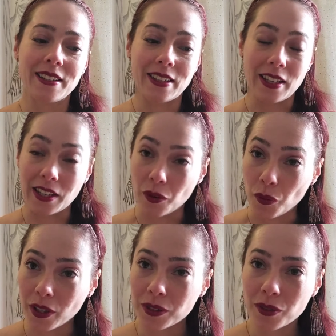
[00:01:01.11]
they can
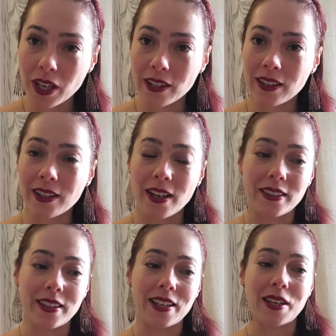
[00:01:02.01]
work together
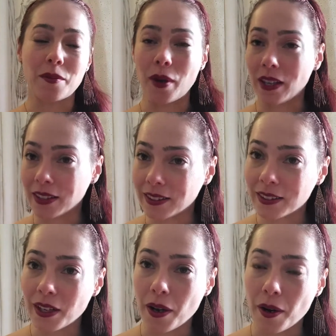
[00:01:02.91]
and they can make it
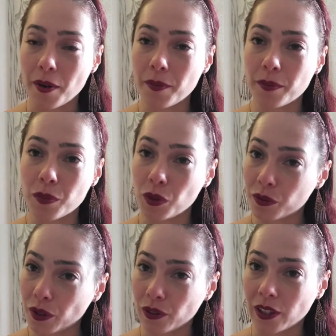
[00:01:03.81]
a
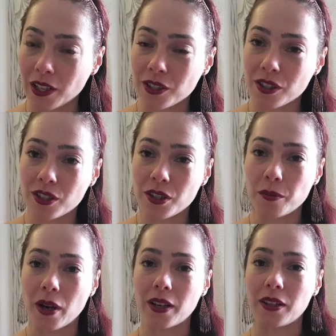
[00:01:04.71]
beautiful relationship
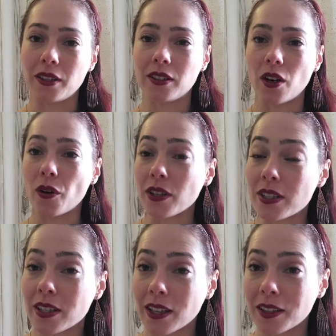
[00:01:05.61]
by
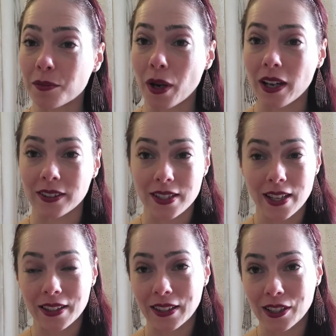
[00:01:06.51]
honesty and by
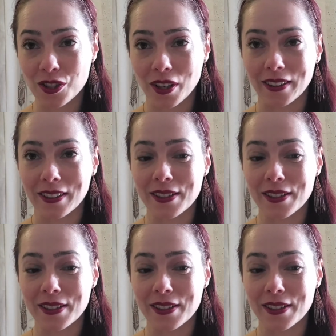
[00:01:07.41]
understanding each other.